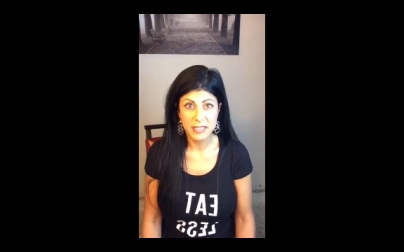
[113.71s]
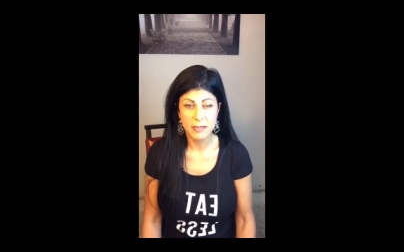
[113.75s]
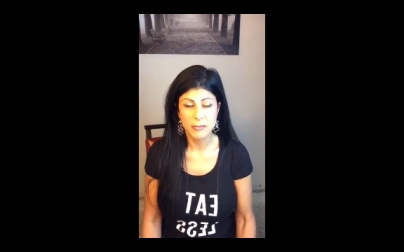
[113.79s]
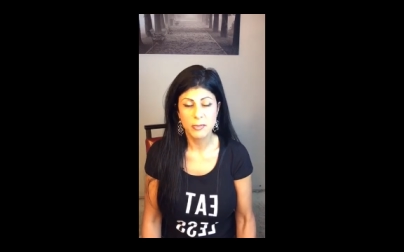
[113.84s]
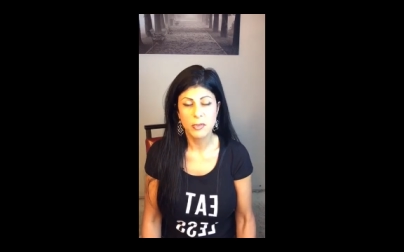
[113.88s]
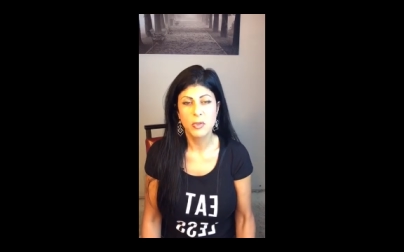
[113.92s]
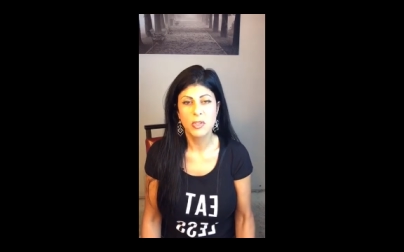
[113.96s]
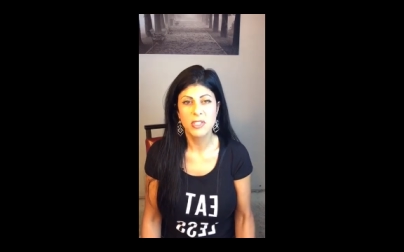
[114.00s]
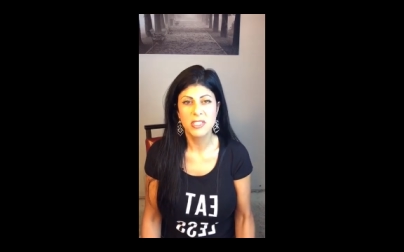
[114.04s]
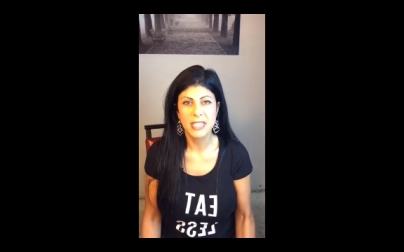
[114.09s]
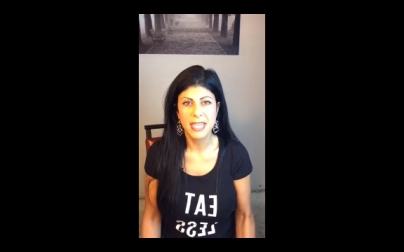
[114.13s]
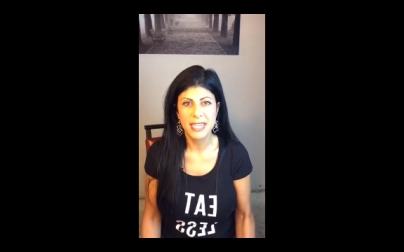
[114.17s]
Of
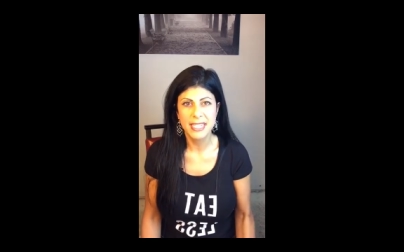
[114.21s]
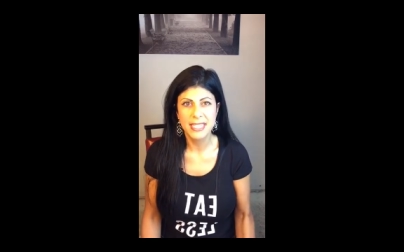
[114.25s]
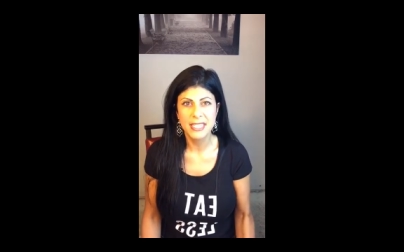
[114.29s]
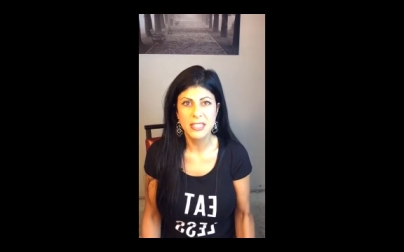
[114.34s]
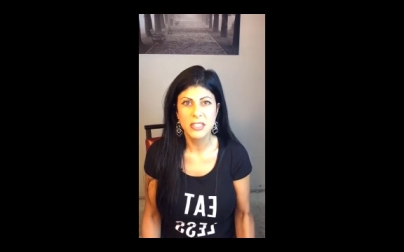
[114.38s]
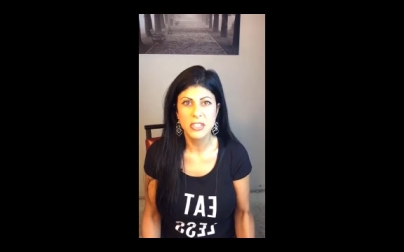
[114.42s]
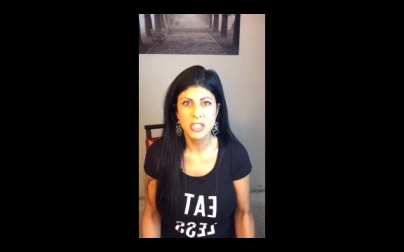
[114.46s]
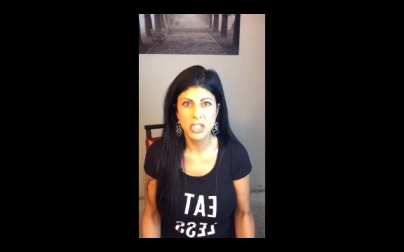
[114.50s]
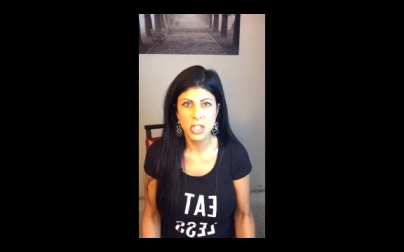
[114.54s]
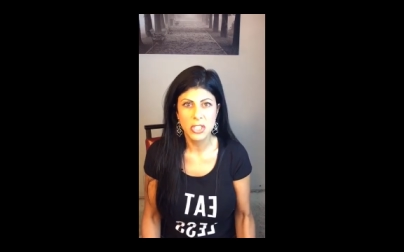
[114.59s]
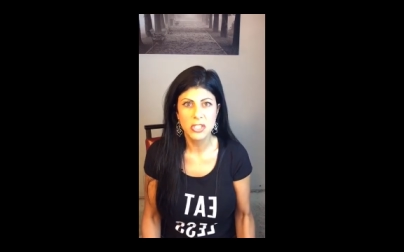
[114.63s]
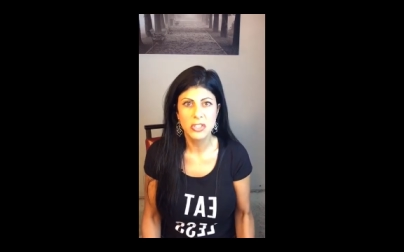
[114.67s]
course, I
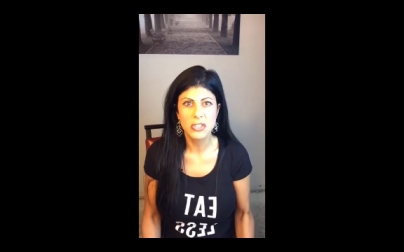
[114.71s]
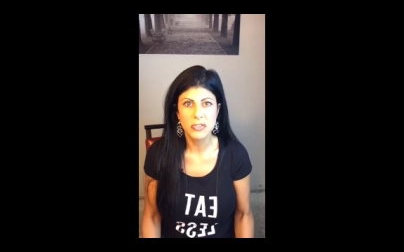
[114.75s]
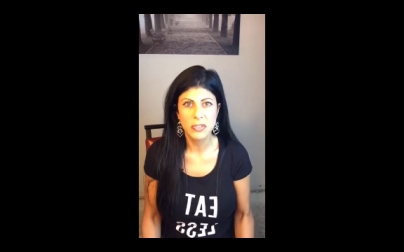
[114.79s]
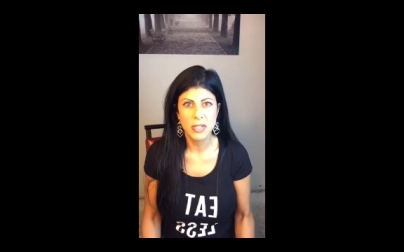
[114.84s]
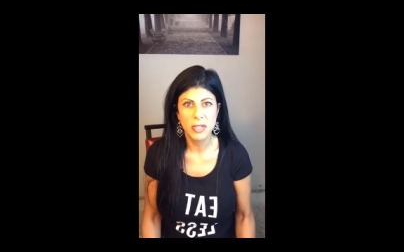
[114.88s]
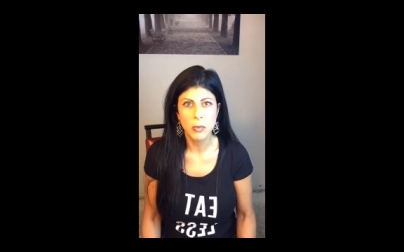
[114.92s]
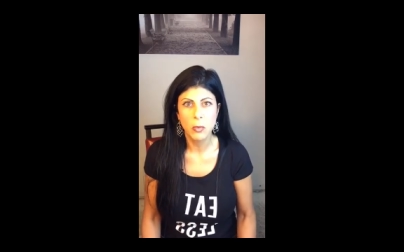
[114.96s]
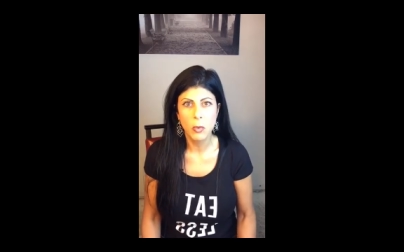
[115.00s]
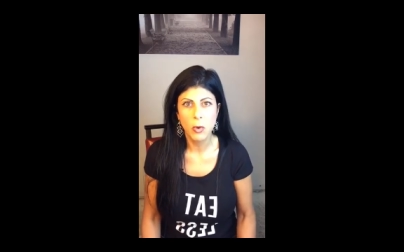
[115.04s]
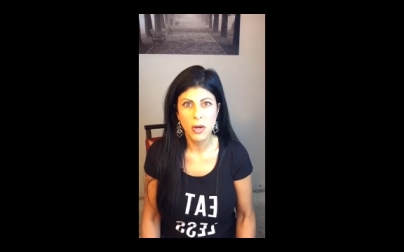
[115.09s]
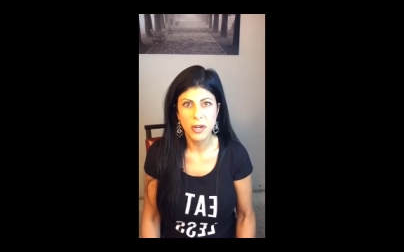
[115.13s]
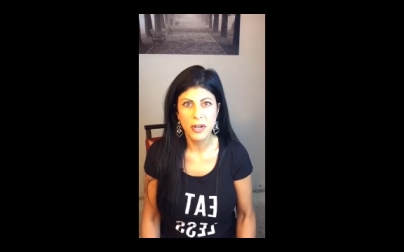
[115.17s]
didn't just
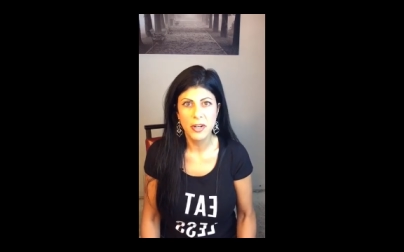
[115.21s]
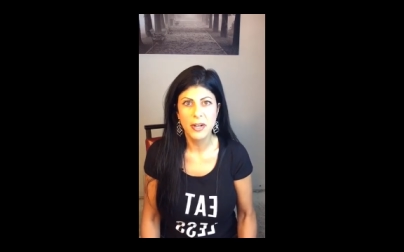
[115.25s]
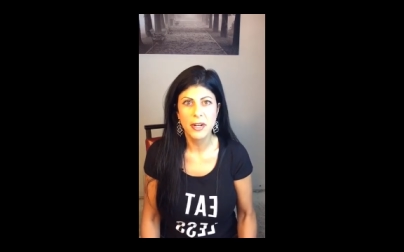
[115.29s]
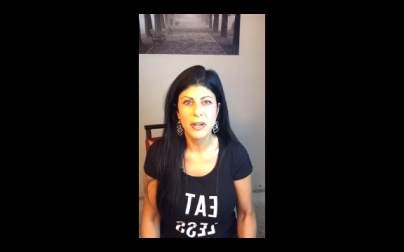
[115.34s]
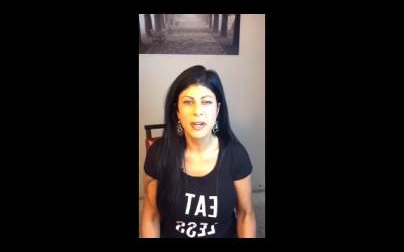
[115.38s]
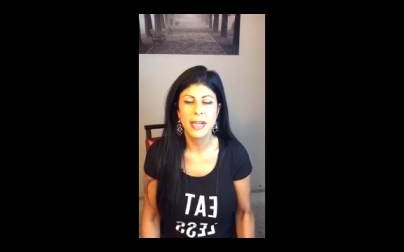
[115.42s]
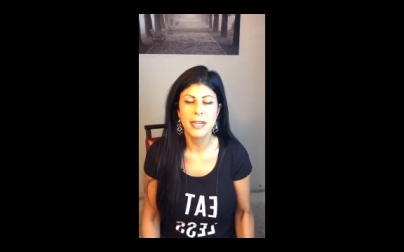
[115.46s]
drink water.